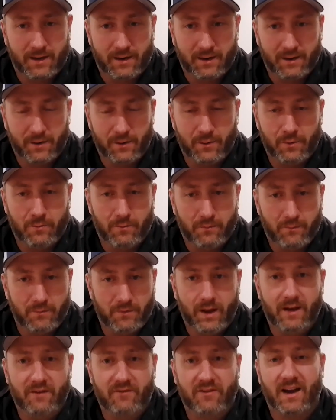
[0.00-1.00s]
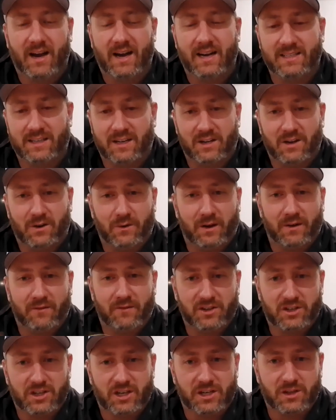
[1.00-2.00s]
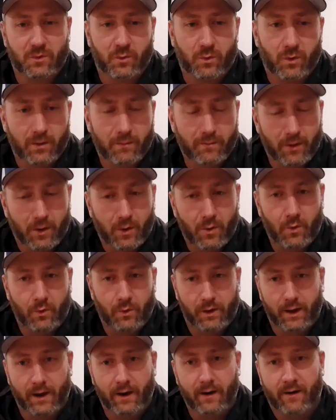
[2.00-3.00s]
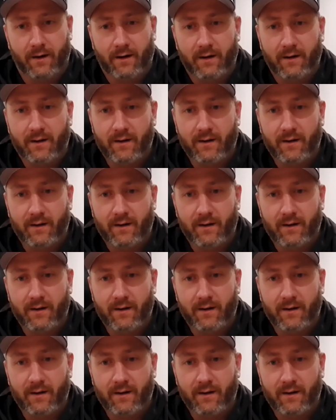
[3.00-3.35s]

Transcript: And we have guys that don't even change a worm the whole year,